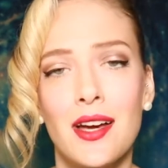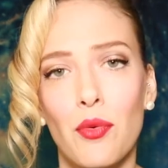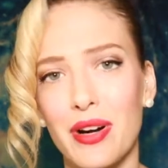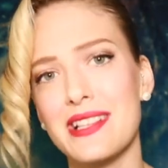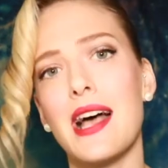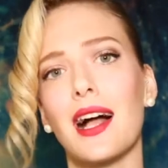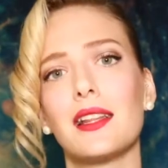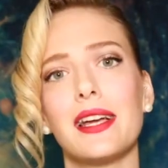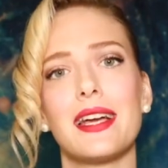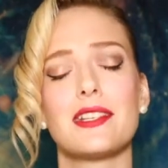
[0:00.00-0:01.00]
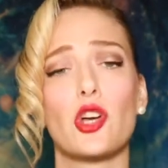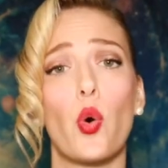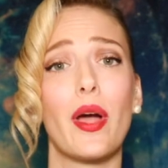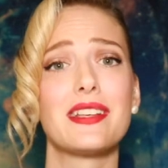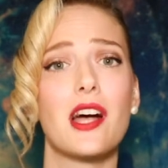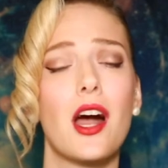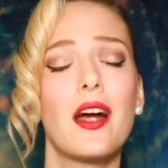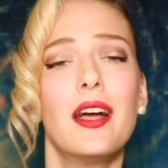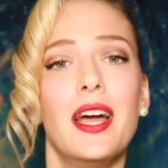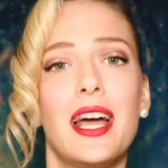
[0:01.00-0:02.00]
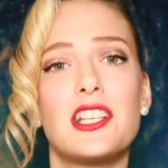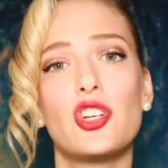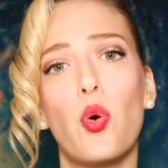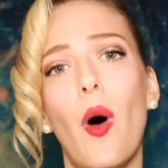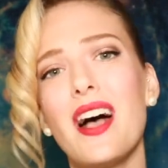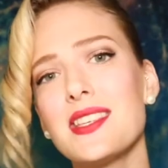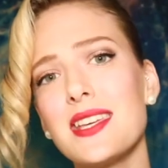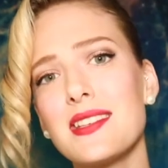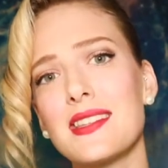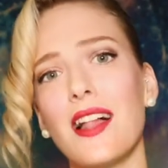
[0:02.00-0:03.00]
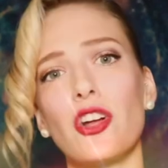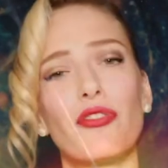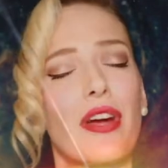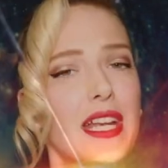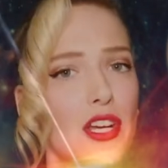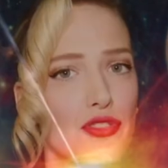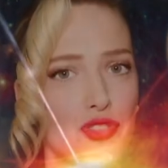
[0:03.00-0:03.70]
What exactly is a quasar? It's a quasi-stellar radio